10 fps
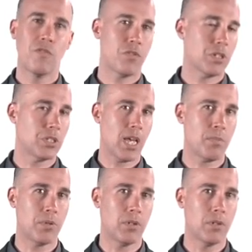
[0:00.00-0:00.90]
For
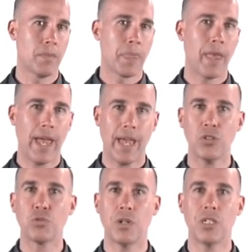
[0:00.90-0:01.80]
example,
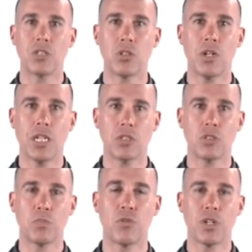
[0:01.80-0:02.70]
Android is not yet
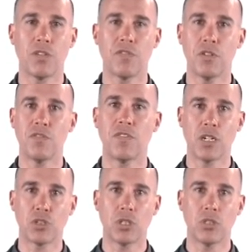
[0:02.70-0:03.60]
supporting a few
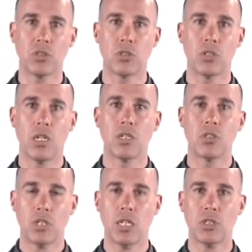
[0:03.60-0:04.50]
functions,
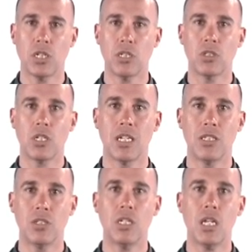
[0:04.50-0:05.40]
such as
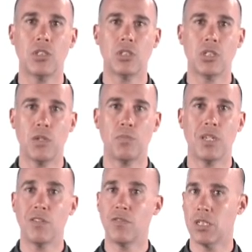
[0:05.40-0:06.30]

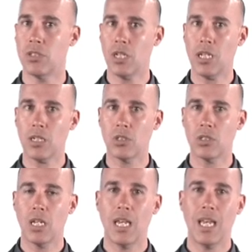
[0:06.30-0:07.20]

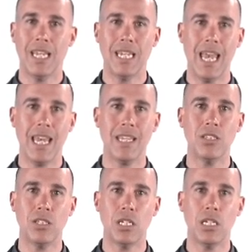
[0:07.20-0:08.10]
DHCPv6 and
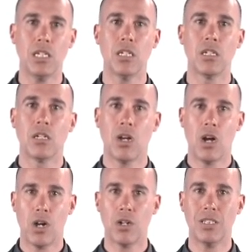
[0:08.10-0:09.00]

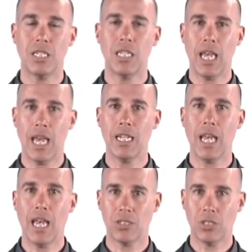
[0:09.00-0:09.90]

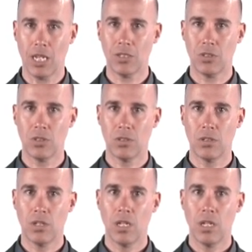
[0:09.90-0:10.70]
NDRDNSS.